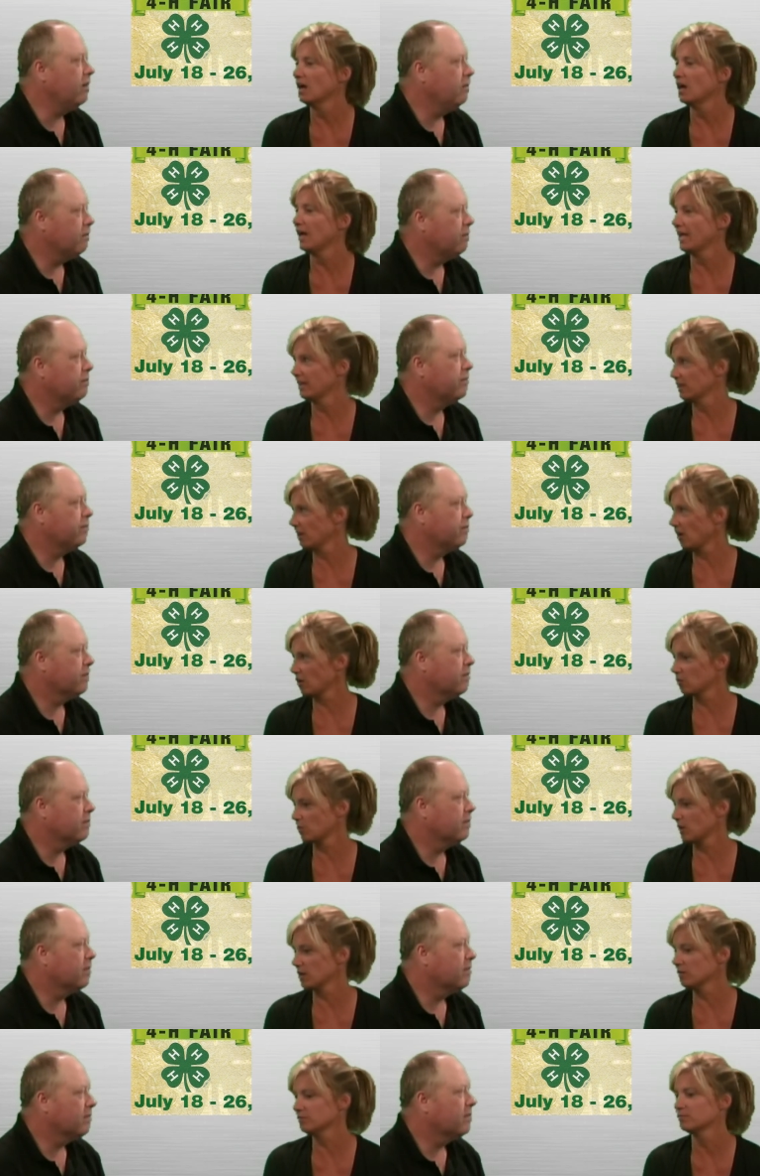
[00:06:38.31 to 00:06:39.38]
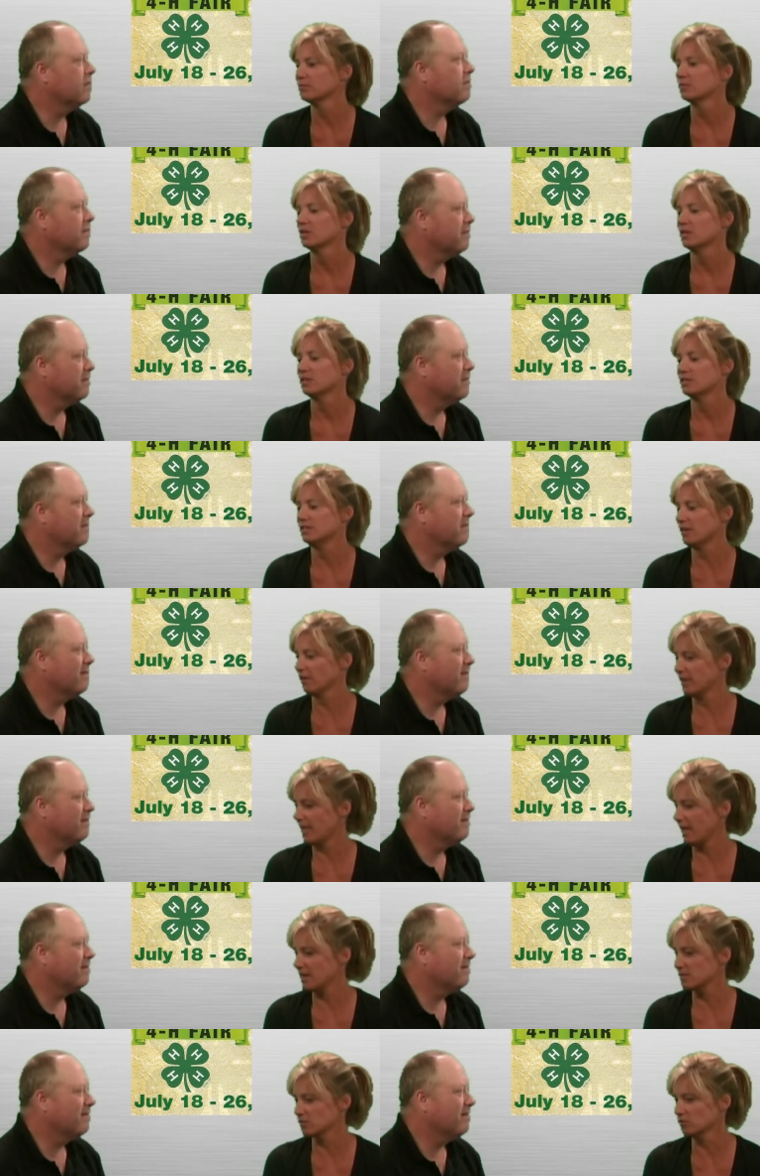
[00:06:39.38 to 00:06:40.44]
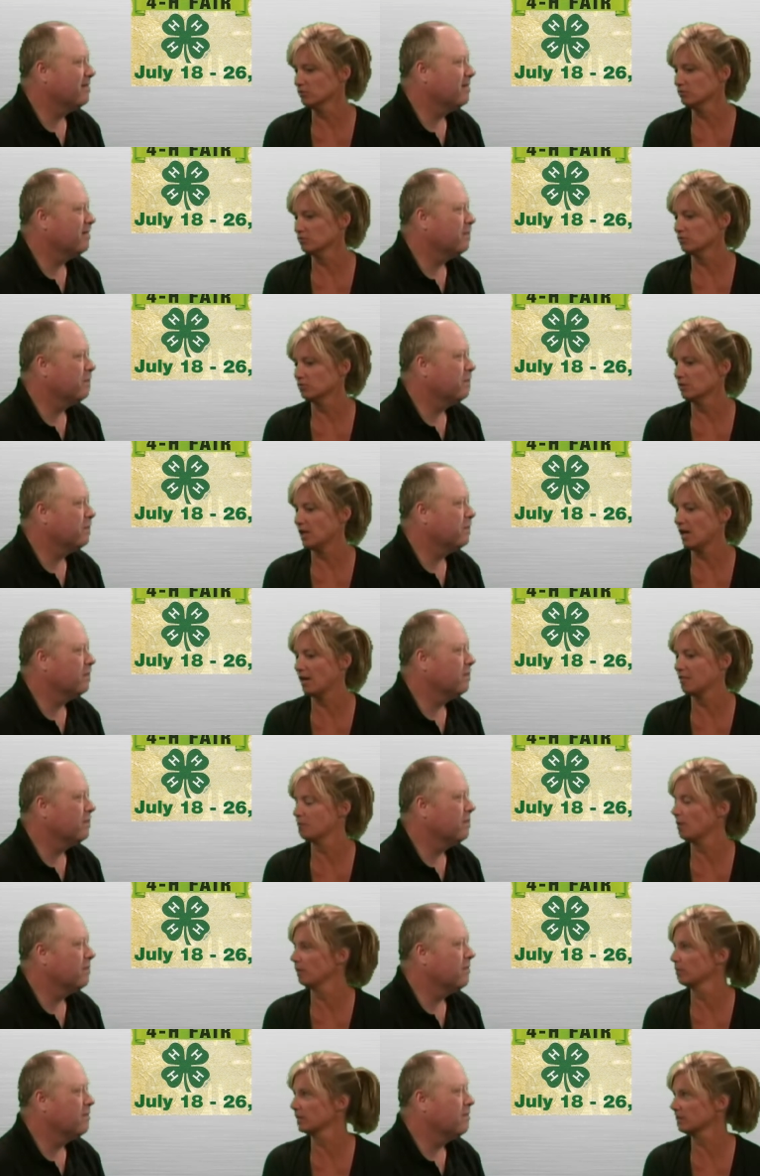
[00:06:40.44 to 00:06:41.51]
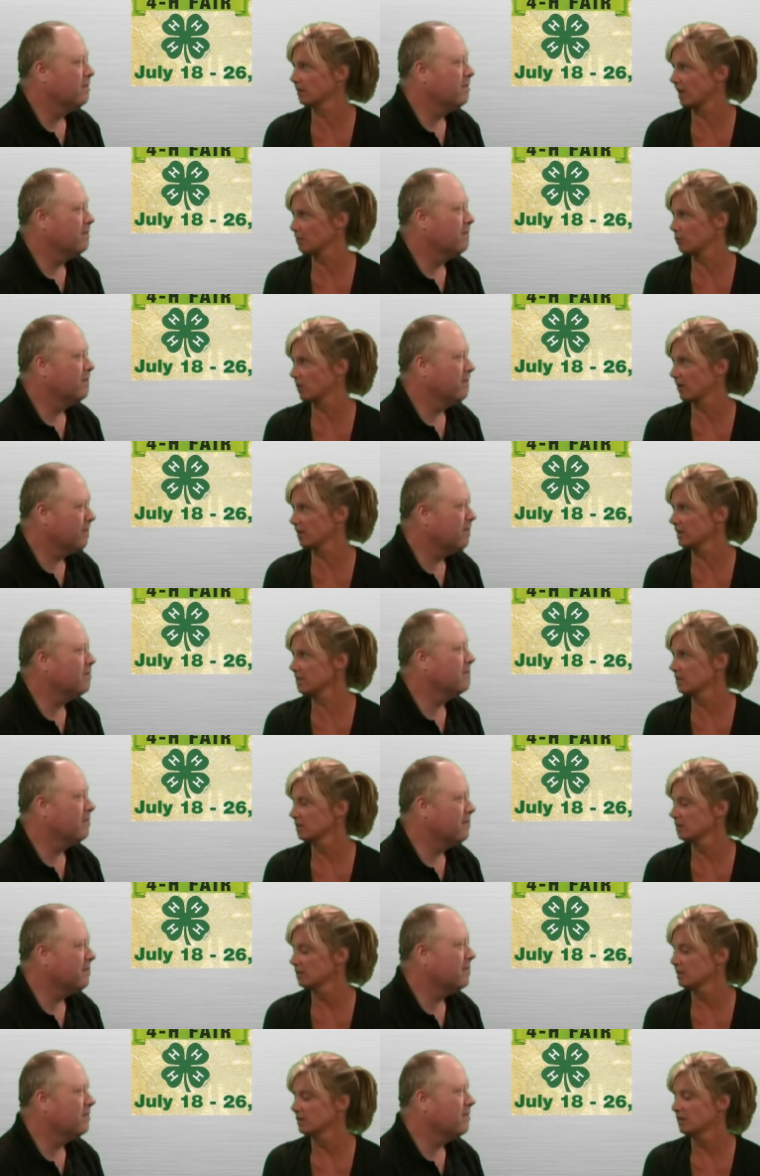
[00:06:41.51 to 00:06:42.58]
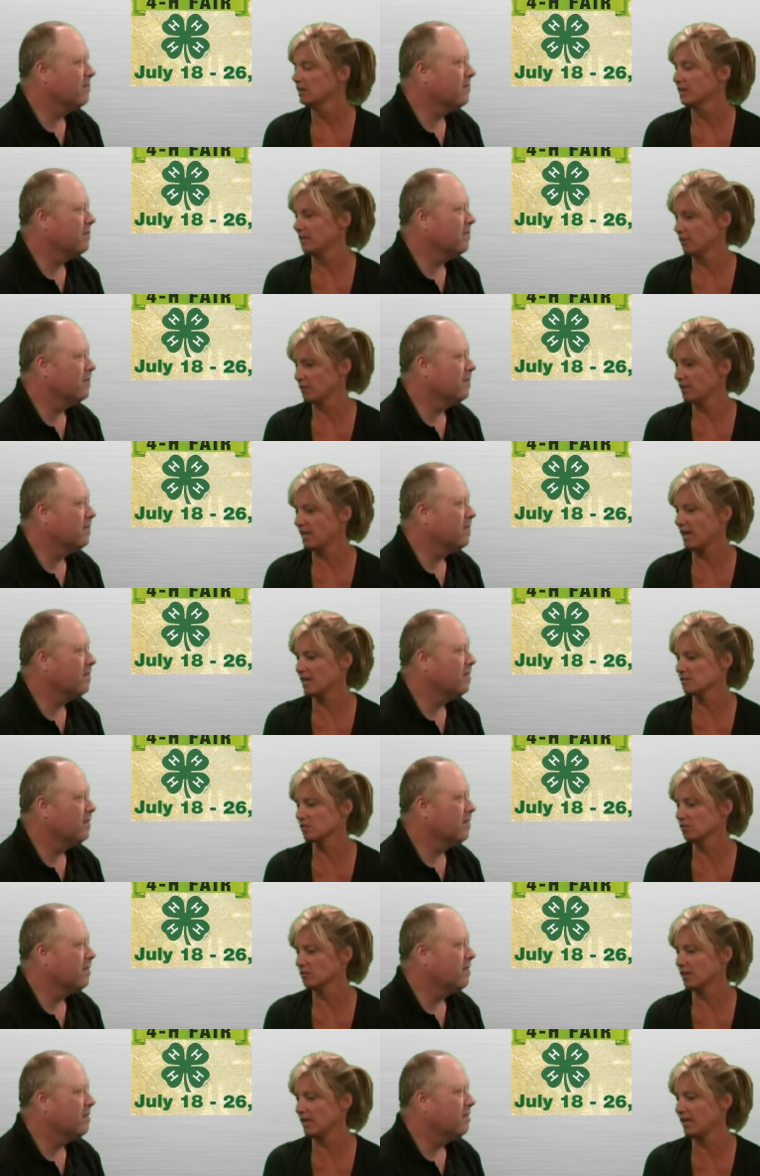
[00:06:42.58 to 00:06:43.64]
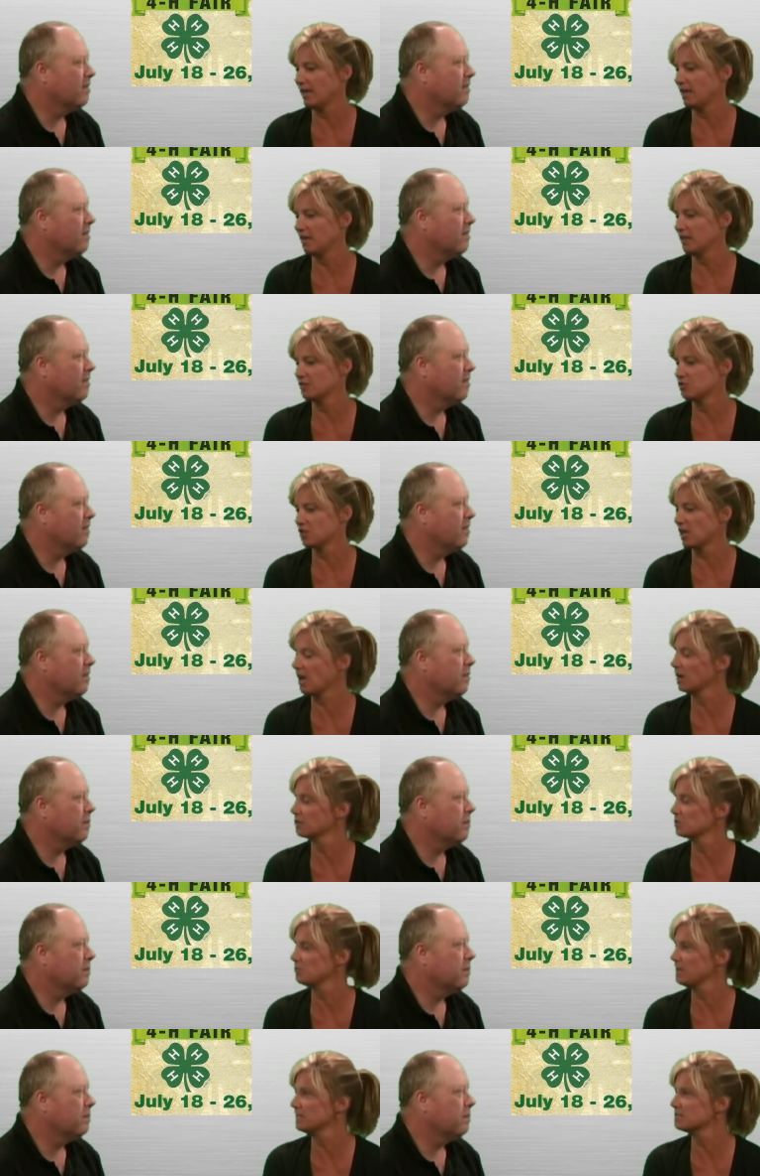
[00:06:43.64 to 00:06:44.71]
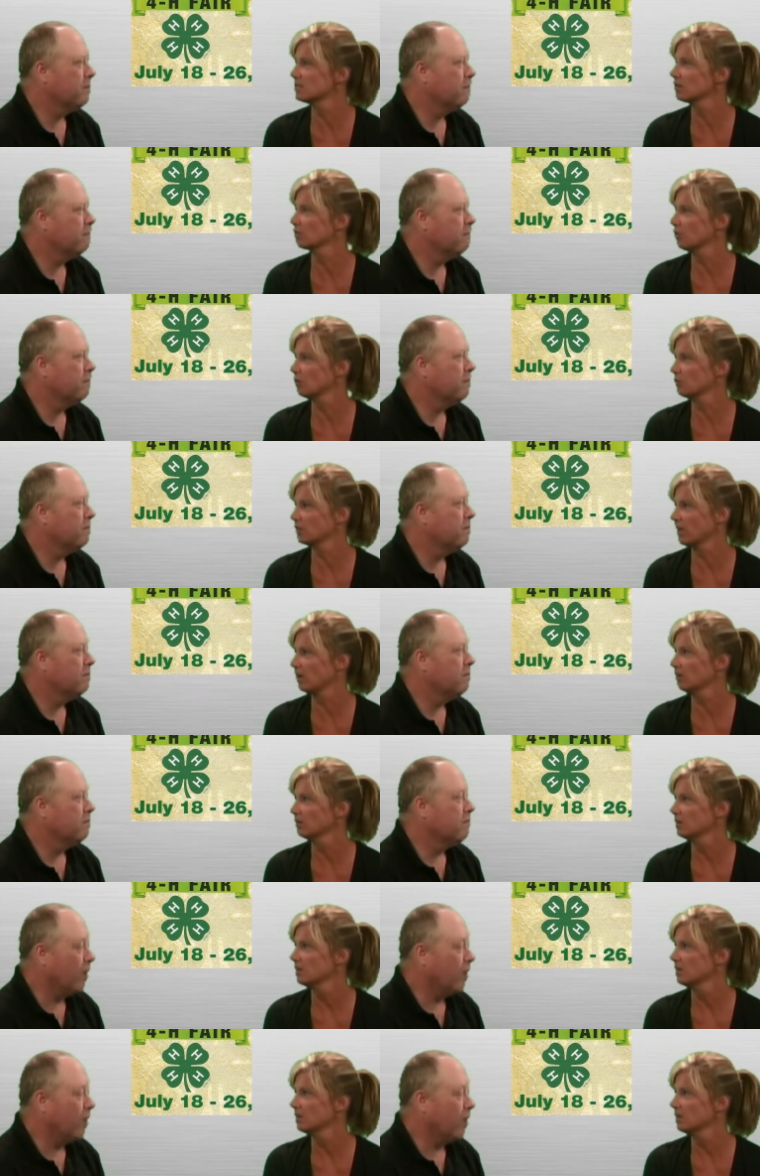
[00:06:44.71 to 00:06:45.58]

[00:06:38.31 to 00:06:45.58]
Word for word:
Speaker 1: uh, Headley Hardware, Dairy Castle, uh, the public library in Greencastle, and Chicago's Pizza in Cloverdale.